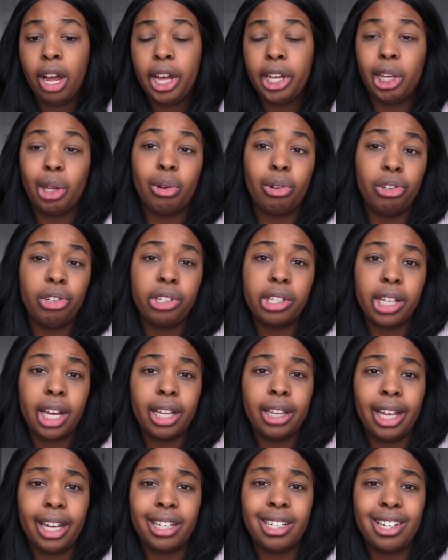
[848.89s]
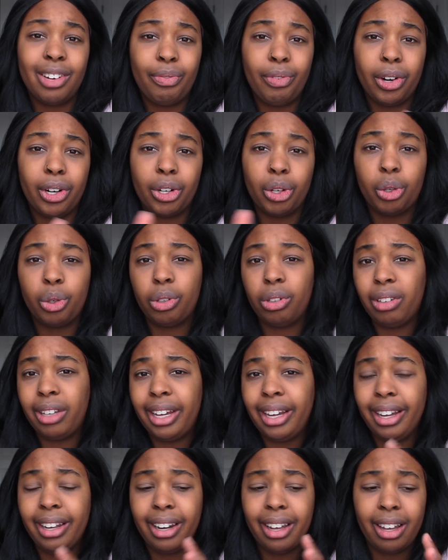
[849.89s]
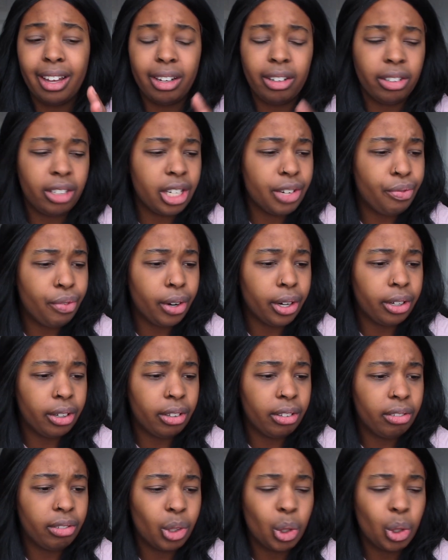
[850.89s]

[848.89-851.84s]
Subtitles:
You can just get like different heating and different